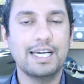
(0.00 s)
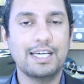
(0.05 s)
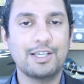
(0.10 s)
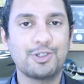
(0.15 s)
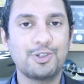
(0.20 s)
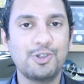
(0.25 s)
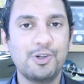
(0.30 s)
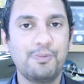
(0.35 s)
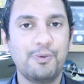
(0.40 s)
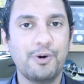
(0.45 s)
a
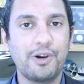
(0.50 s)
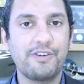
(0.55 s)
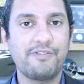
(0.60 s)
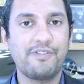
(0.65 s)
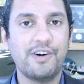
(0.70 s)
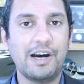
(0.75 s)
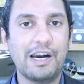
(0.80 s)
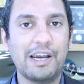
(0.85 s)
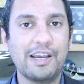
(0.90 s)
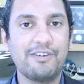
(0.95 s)

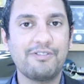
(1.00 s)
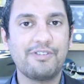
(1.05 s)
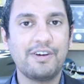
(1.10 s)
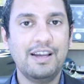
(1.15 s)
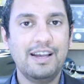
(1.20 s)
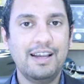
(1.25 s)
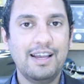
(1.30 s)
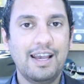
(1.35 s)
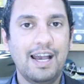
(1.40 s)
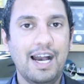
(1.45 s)
2.5
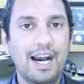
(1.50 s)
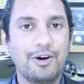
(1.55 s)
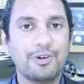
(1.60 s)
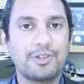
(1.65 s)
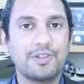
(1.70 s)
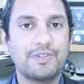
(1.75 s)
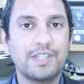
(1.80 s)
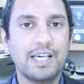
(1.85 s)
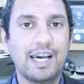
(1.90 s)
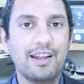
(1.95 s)

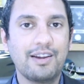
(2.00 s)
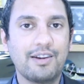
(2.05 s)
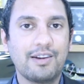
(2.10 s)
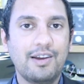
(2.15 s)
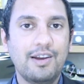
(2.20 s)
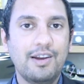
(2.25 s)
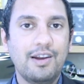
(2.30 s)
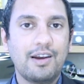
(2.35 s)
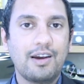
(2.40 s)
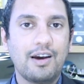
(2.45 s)
out of 10.
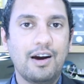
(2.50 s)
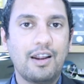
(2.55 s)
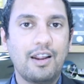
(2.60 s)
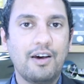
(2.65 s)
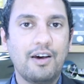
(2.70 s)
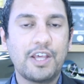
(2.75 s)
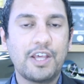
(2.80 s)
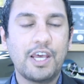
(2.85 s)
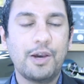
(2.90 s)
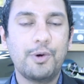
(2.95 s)
I'd
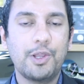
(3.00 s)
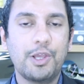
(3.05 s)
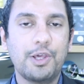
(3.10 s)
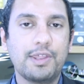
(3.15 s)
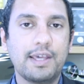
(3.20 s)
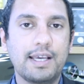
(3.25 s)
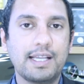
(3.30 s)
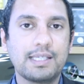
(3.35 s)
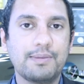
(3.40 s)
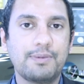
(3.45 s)
to hear what you
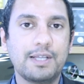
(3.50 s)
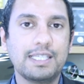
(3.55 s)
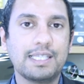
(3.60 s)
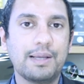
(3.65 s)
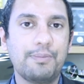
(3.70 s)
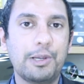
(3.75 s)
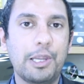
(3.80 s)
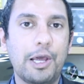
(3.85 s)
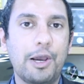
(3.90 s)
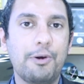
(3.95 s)
think, so please
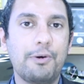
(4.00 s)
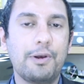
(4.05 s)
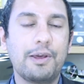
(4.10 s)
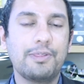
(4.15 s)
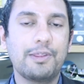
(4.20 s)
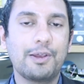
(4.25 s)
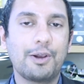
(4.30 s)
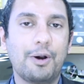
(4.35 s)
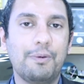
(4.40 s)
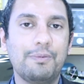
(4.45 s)
let me know
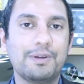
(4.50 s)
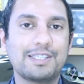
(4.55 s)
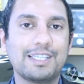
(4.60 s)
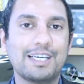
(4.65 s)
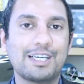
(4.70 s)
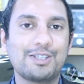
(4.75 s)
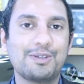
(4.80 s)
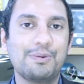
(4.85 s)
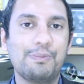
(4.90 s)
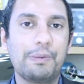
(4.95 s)
in the comment
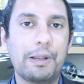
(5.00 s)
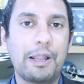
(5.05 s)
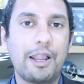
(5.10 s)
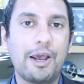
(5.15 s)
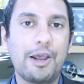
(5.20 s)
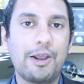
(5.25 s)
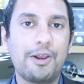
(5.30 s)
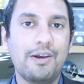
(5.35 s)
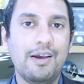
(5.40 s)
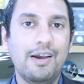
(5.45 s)
section
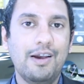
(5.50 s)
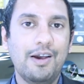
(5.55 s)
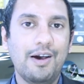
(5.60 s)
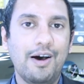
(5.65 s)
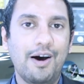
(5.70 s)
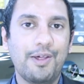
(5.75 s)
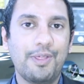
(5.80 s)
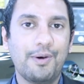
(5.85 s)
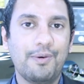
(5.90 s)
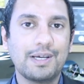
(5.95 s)
below.
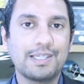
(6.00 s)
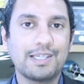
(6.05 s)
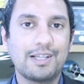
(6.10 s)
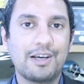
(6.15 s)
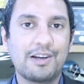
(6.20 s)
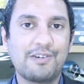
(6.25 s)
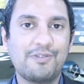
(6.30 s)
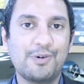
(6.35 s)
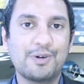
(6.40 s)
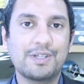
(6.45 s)
Otherwise, I
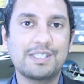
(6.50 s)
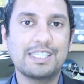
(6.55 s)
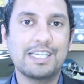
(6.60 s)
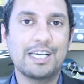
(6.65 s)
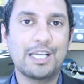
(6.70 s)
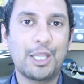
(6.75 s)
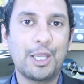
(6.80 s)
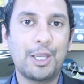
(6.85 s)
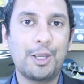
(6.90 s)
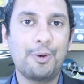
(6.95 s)
look forward to
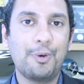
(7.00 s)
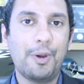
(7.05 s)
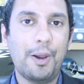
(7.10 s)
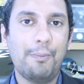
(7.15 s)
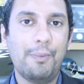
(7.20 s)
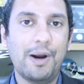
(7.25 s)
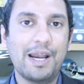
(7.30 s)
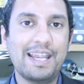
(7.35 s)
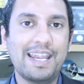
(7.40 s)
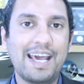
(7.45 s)
seeing you
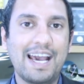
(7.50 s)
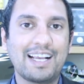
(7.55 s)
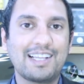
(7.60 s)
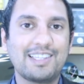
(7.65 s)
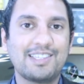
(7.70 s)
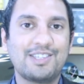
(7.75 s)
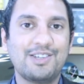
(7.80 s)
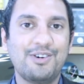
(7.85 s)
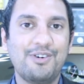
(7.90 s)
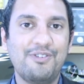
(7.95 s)
in my
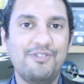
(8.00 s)
next